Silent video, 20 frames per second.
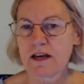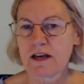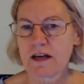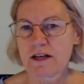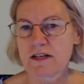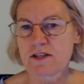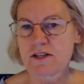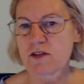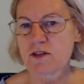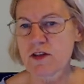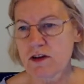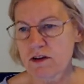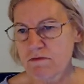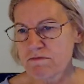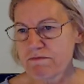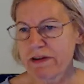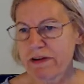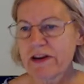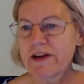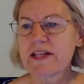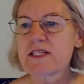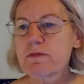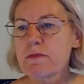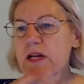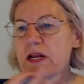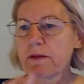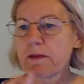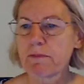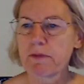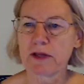So there are various
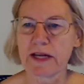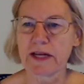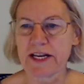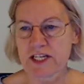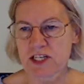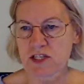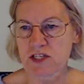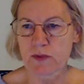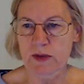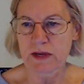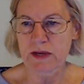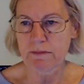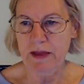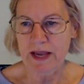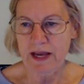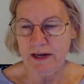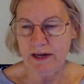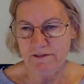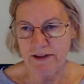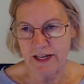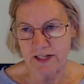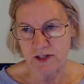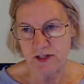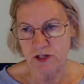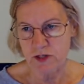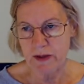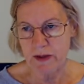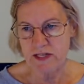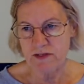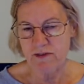manipulations we can make on a vector space.